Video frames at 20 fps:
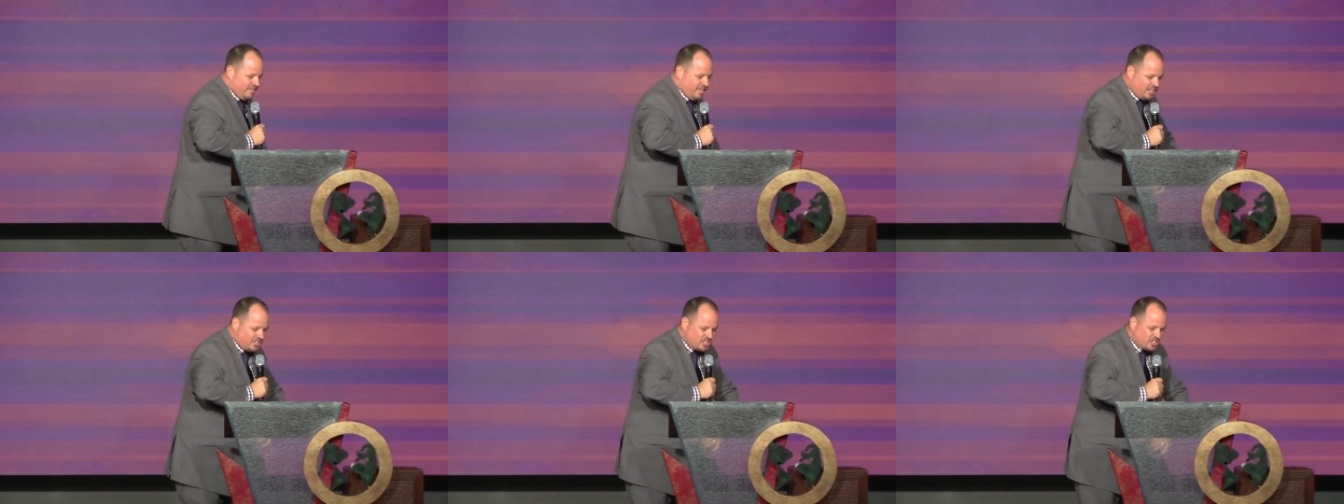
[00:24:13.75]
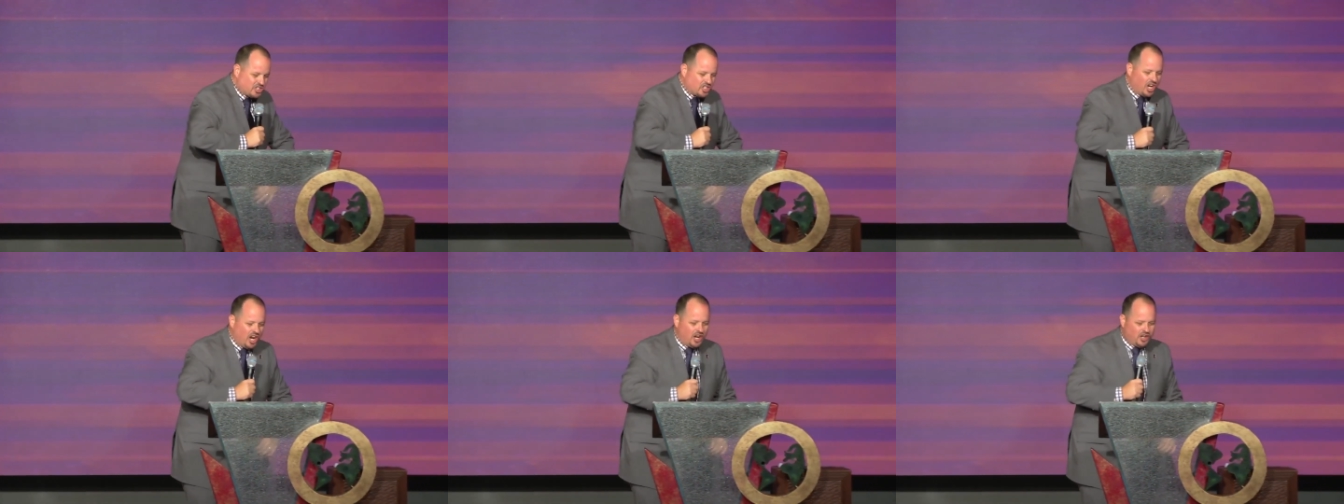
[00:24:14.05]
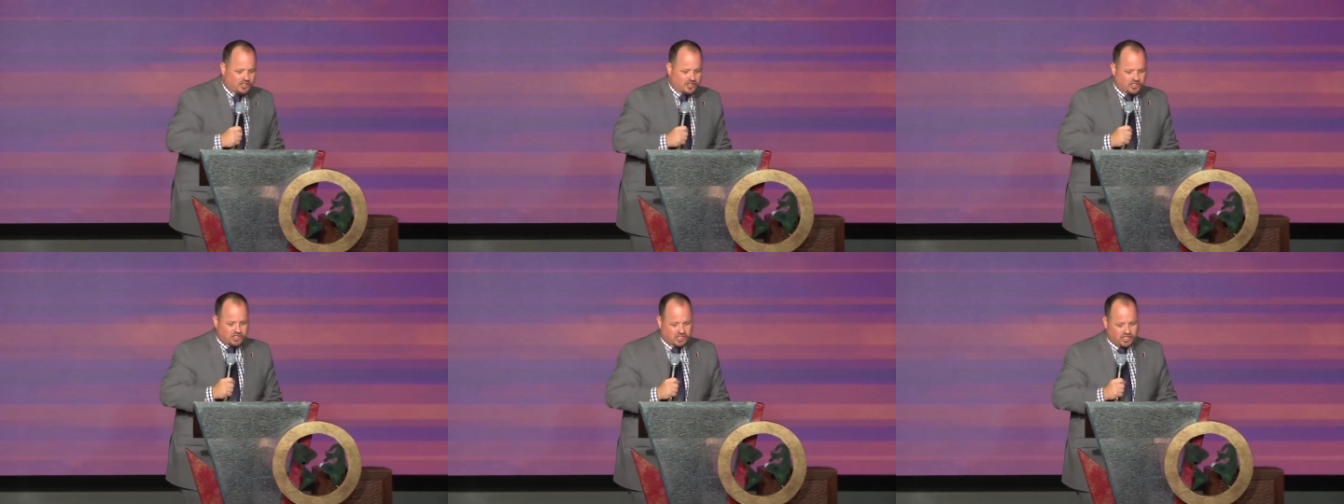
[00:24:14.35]
This
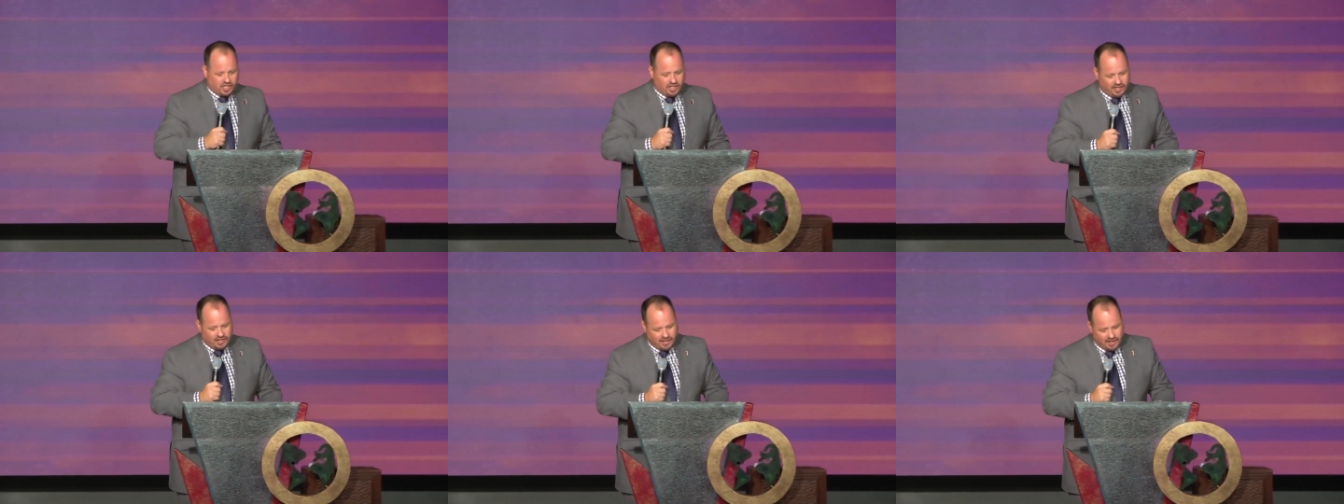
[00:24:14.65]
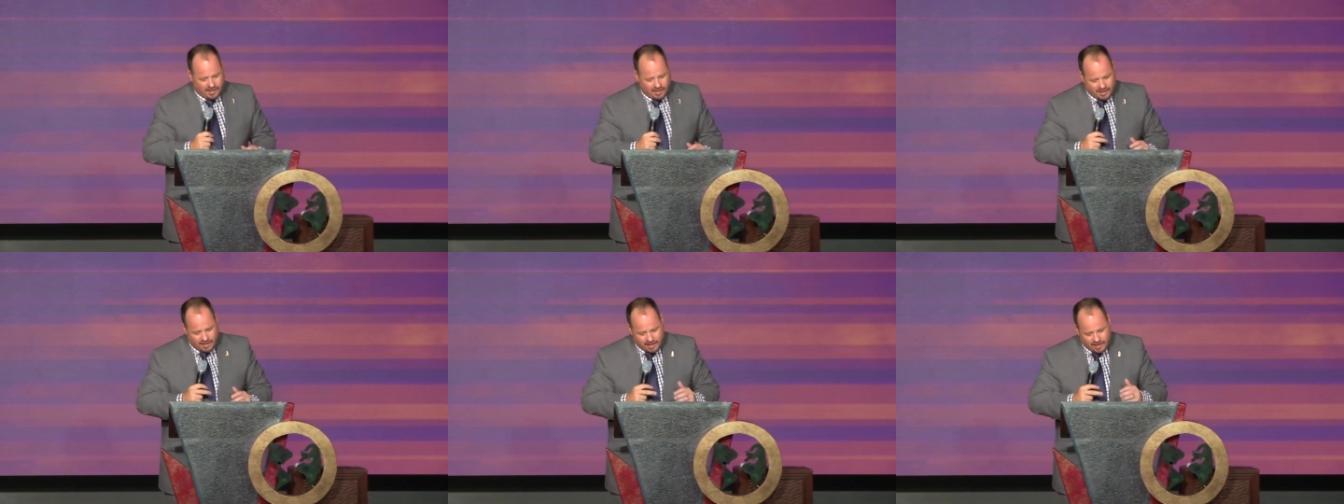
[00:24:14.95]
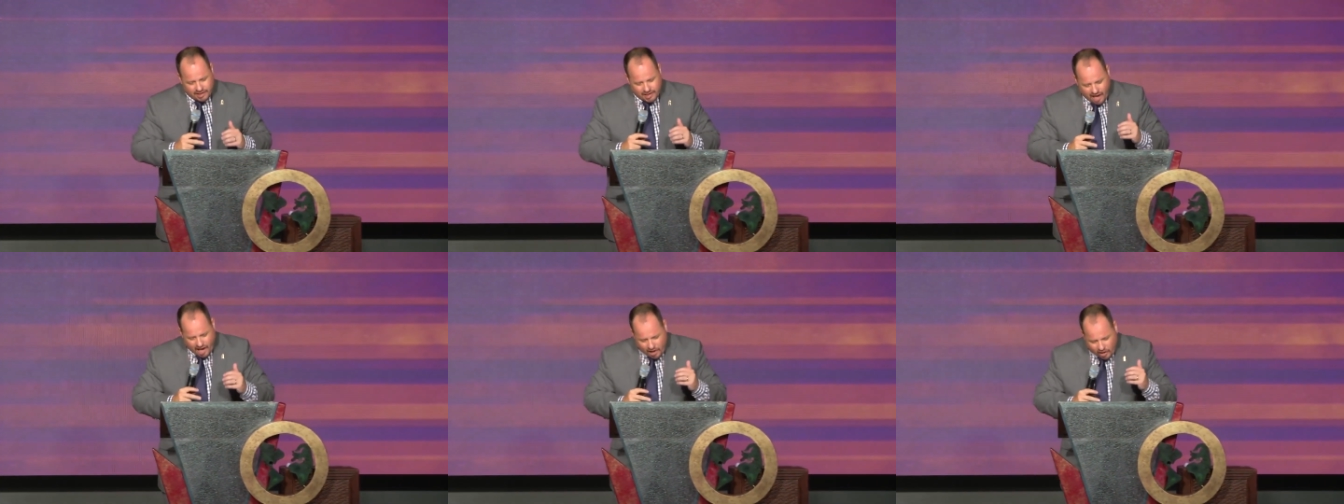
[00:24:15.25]
church
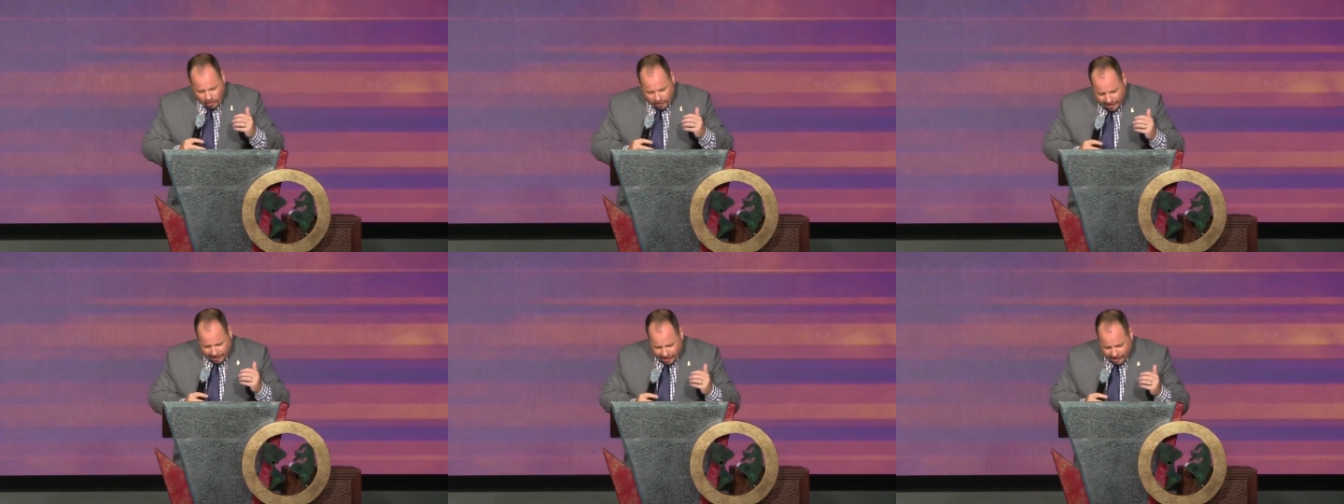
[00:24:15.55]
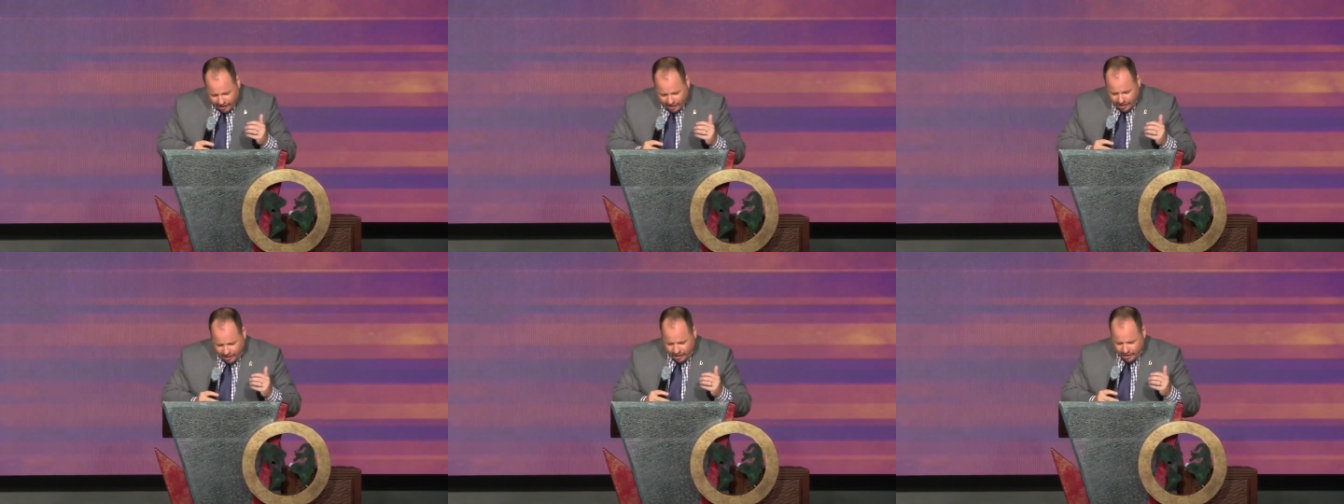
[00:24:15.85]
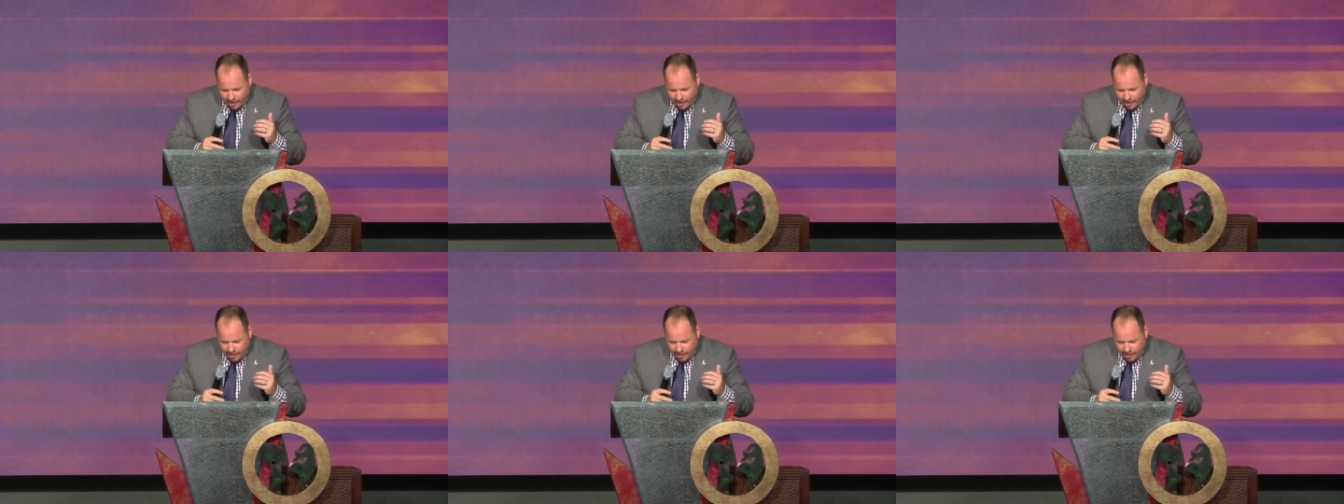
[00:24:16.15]
not only